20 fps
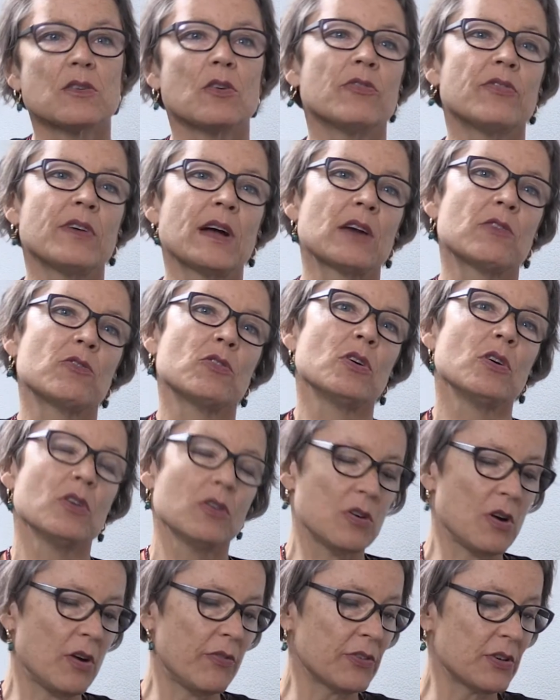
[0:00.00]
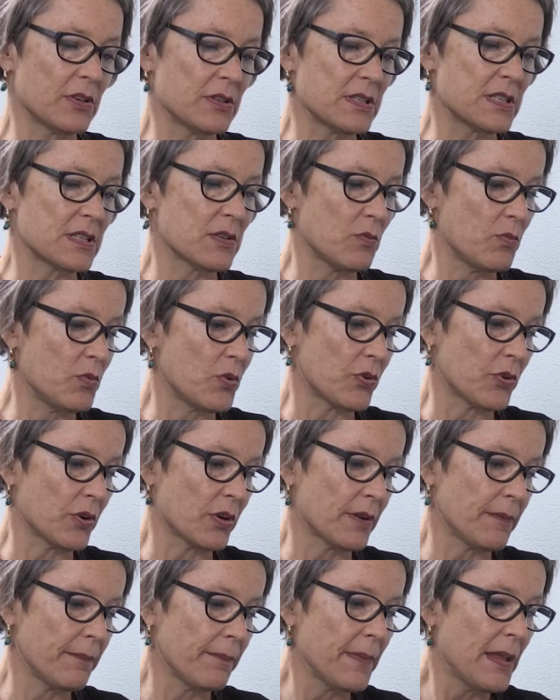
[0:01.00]
of our governance
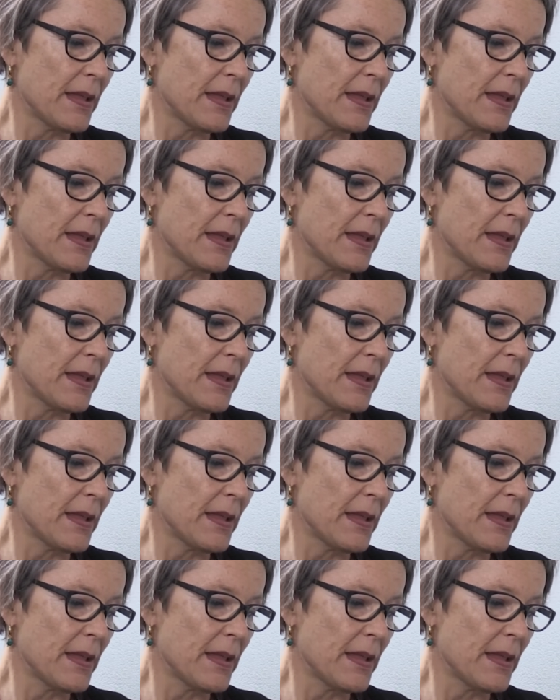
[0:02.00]
work.